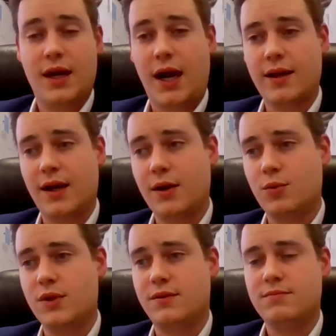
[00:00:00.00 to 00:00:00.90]
I
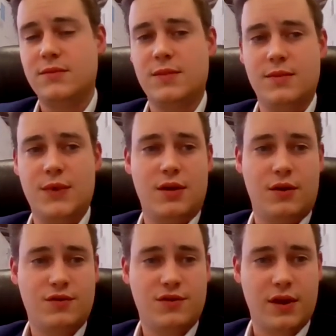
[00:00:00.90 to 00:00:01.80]
would,
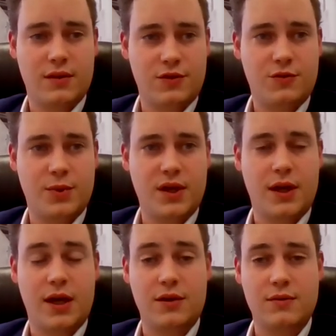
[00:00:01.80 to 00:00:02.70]
say that there's been
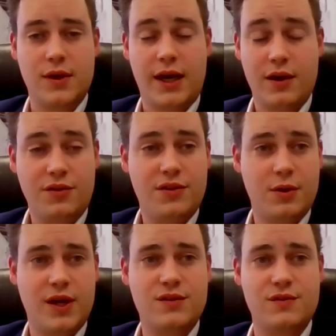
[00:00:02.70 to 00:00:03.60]
a healthy
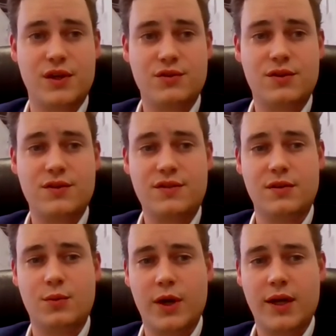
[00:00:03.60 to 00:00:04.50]
amount of interest
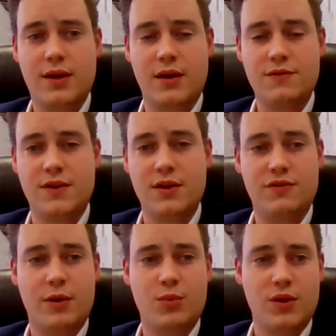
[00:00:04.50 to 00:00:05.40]
in the wake of the
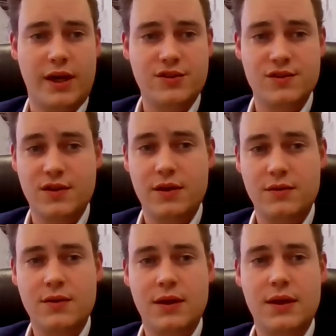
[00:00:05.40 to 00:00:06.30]
November election cycle